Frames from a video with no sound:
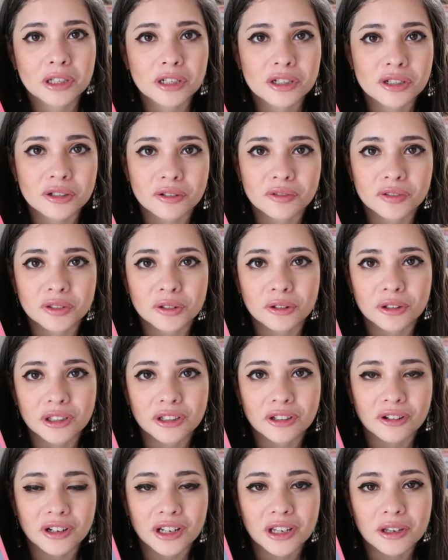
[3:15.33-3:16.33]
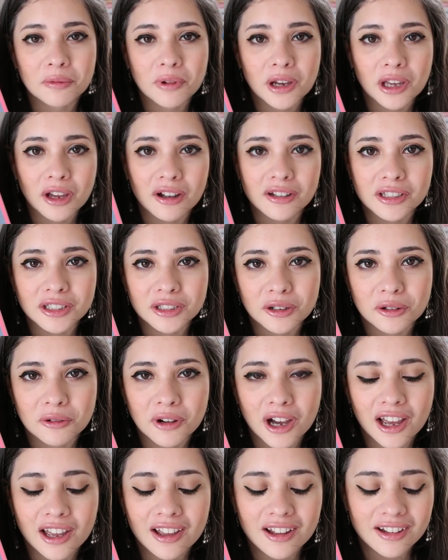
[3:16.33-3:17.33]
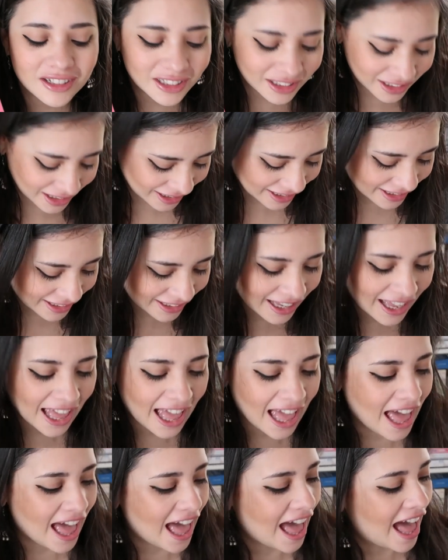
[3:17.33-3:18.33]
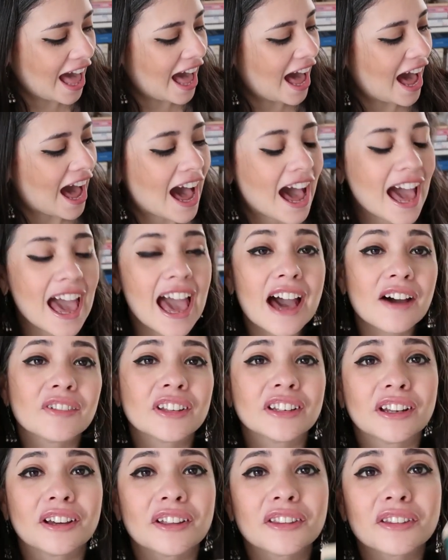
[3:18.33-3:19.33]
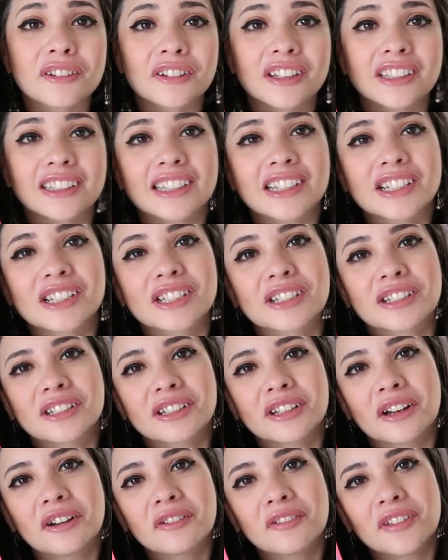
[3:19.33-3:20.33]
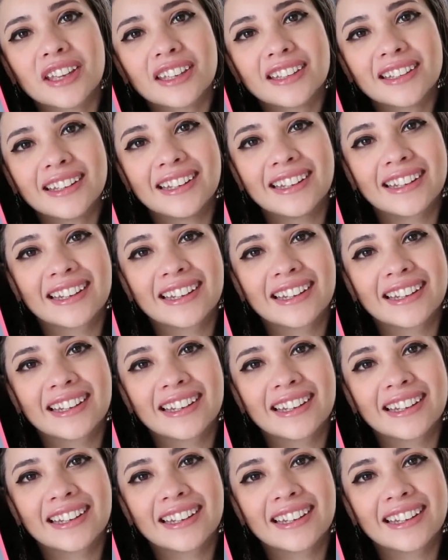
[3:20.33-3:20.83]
picture of Dorian Gray by Oscar Wilde. I have another edition of it